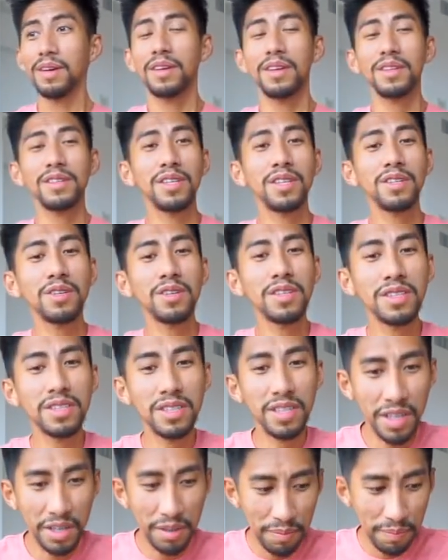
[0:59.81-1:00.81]
it's
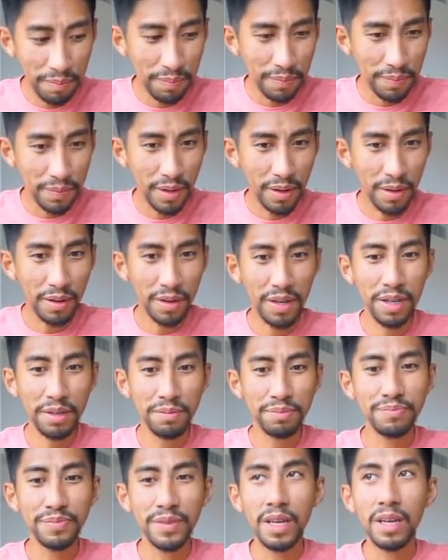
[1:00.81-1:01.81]
interesting.
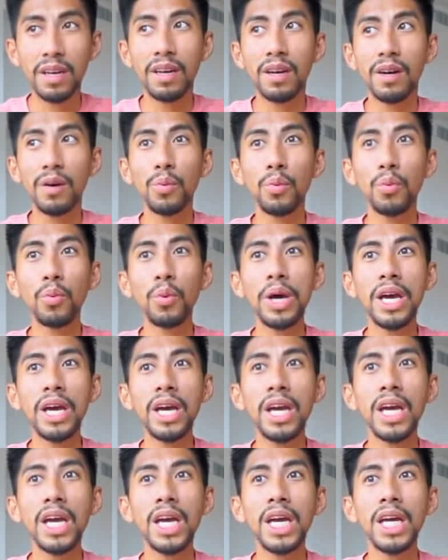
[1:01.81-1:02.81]
Okay.
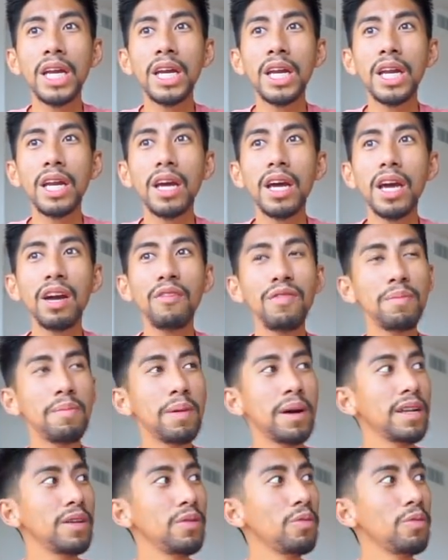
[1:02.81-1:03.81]
When everybody